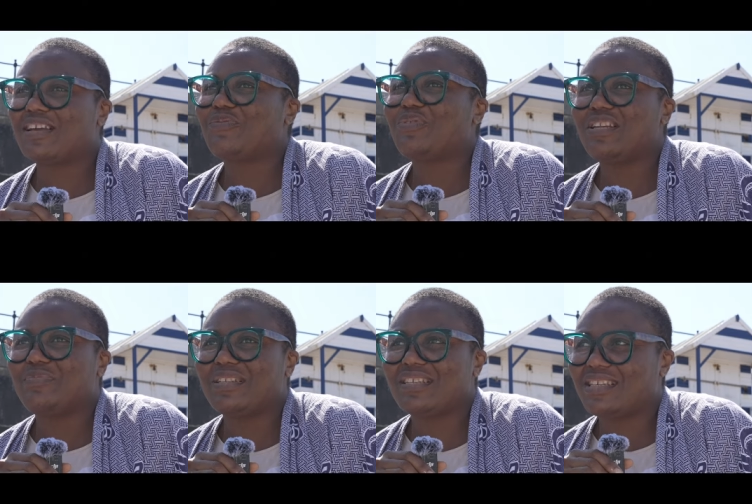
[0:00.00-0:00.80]
I've really
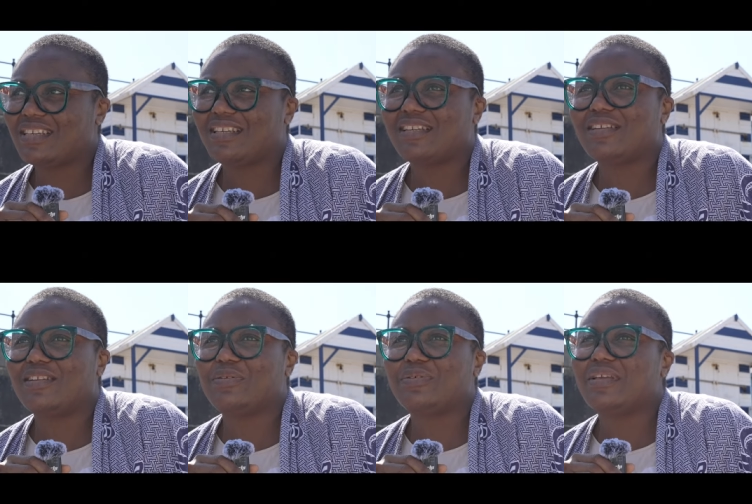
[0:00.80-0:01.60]
been seeking the
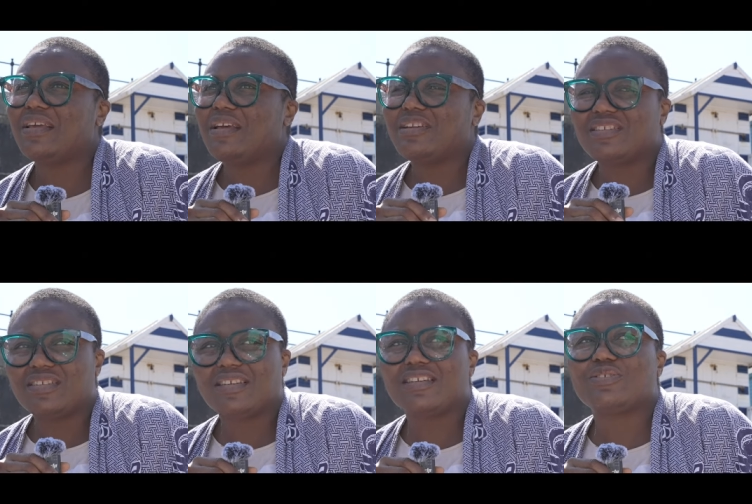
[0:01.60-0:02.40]
Lord,
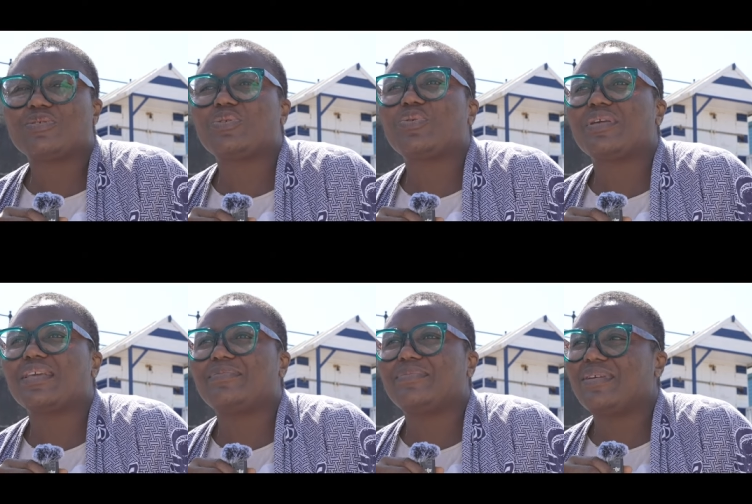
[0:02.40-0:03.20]
seeking to know
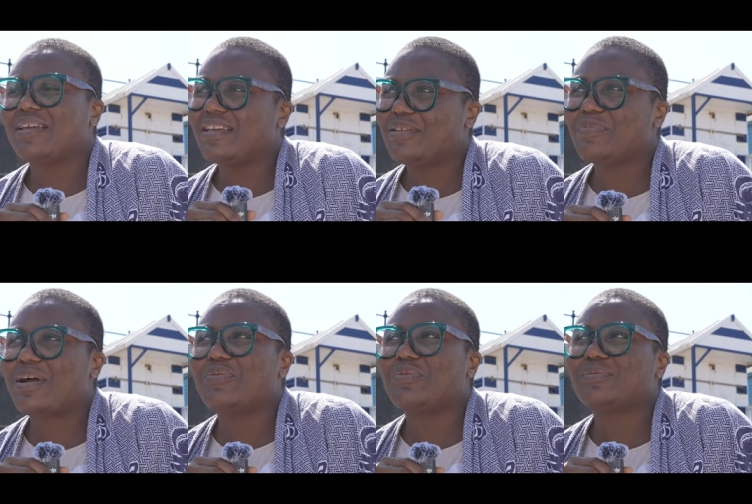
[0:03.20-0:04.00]
Him in
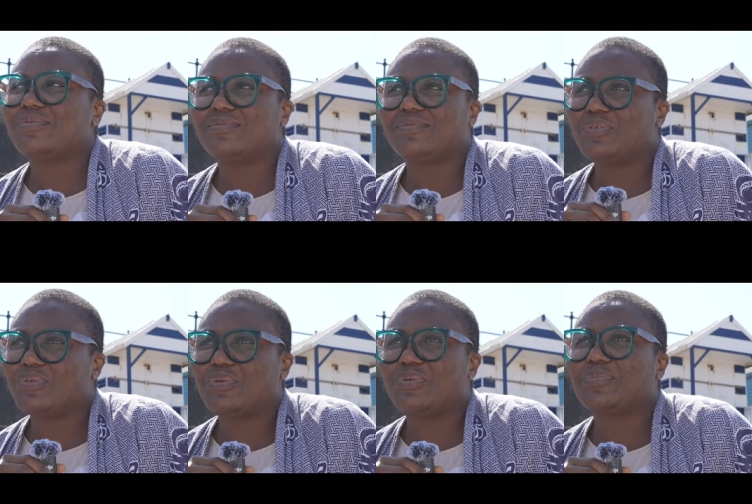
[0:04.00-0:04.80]
my own, you
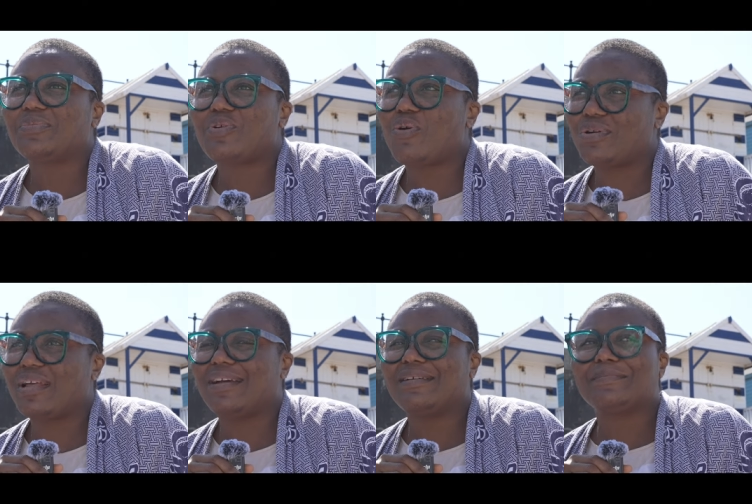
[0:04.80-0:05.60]
know, corner.